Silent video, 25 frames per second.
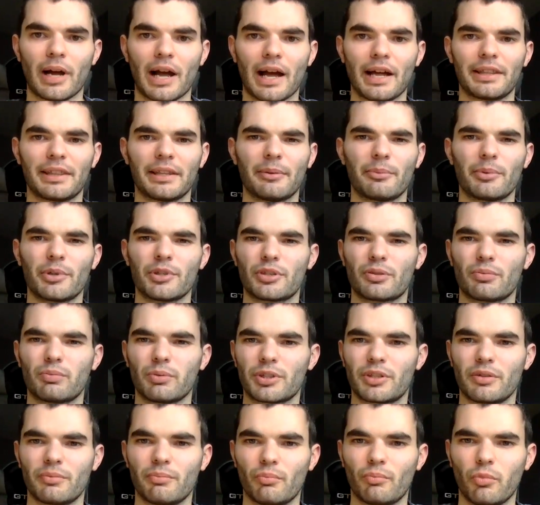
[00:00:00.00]
and was
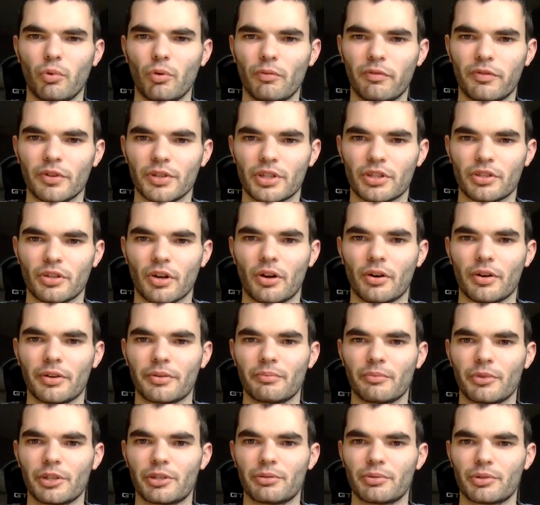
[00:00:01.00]
it
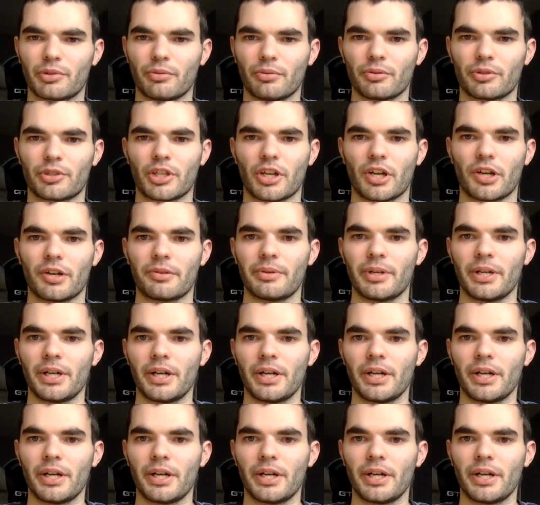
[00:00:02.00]
Wolfenstein, which was also